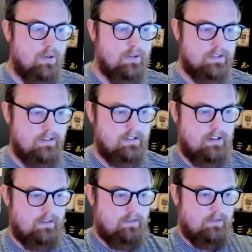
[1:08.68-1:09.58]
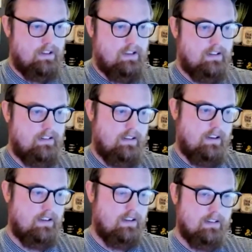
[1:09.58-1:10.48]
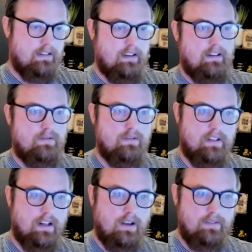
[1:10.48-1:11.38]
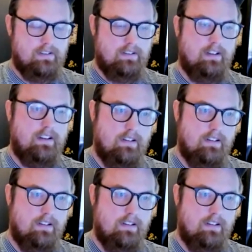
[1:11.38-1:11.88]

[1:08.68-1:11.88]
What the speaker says: holes, and you start realizing, like Drew said, obviously,